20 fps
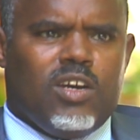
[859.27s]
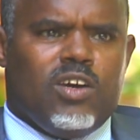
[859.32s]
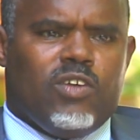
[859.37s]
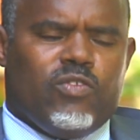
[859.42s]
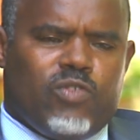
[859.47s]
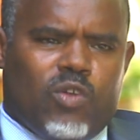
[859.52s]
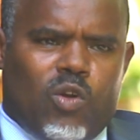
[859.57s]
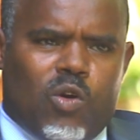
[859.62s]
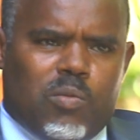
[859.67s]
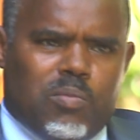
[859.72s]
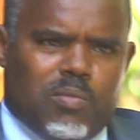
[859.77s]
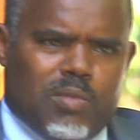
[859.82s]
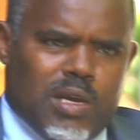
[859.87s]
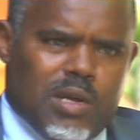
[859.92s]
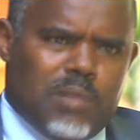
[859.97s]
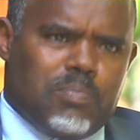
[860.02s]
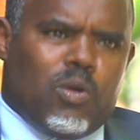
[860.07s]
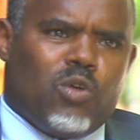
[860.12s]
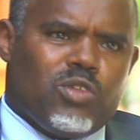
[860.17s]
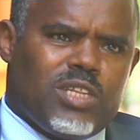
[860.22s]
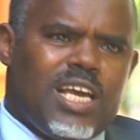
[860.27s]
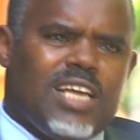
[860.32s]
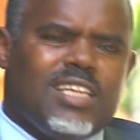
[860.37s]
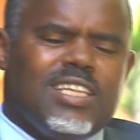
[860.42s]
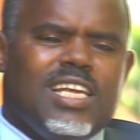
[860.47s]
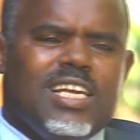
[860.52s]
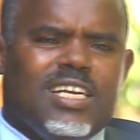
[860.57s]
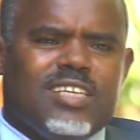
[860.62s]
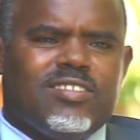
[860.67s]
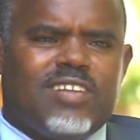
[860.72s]
from
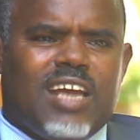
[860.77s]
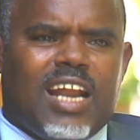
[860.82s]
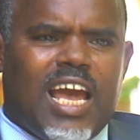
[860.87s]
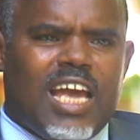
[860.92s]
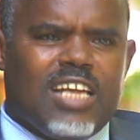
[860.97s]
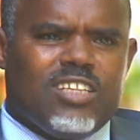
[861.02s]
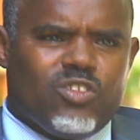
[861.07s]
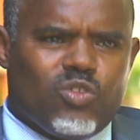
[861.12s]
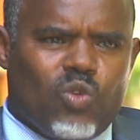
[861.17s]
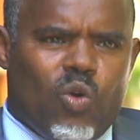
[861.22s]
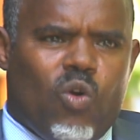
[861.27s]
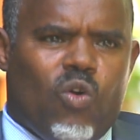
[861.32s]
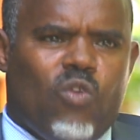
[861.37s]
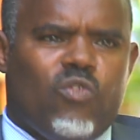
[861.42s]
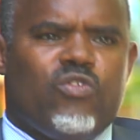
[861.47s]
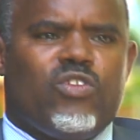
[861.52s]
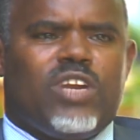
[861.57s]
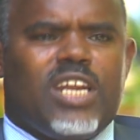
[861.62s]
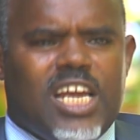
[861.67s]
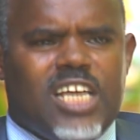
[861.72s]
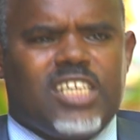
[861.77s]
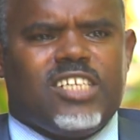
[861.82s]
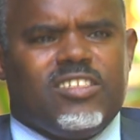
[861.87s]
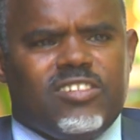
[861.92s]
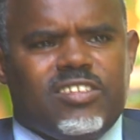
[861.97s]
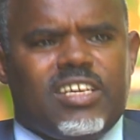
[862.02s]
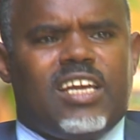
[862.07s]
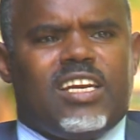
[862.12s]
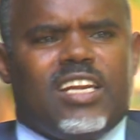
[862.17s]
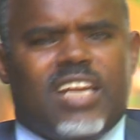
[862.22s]
protecting the rights of
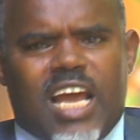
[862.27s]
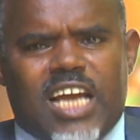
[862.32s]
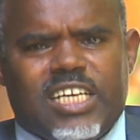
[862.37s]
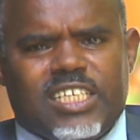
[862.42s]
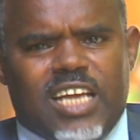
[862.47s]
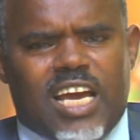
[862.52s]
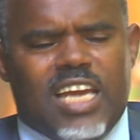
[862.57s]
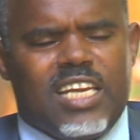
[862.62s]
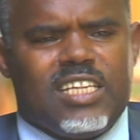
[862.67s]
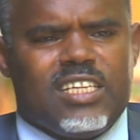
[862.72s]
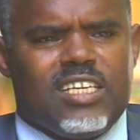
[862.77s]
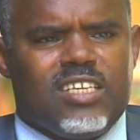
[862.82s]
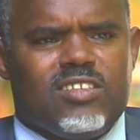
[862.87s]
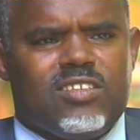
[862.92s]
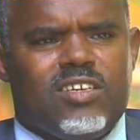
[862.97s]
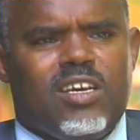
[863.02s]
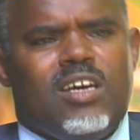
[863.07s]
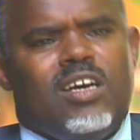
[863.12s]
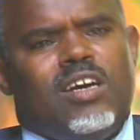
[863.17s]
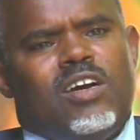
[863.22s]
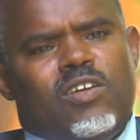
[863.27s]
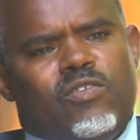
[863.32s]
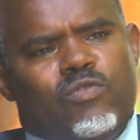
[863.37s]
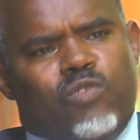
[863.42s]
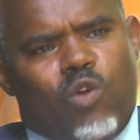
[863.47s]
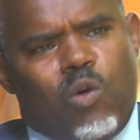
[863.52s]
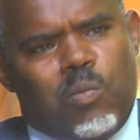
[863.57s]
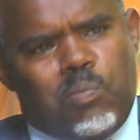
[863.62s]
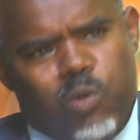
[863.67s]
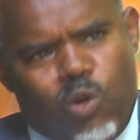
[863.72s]
nations and nationalities,
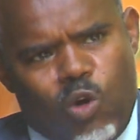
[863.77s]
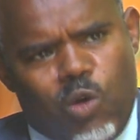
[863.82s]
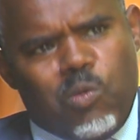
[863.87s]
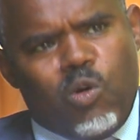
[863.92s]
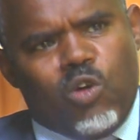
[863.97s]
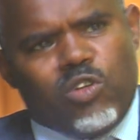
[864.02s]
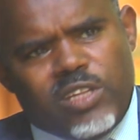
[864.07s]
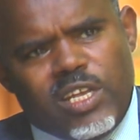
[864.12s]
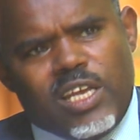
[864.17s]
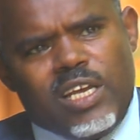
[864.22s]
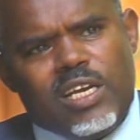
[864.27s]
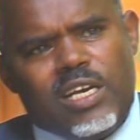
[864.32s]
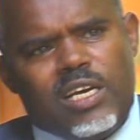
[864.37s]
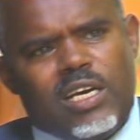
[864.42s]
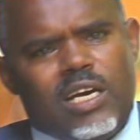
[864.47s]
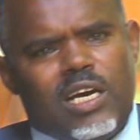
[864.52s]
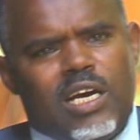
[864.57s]
from promoting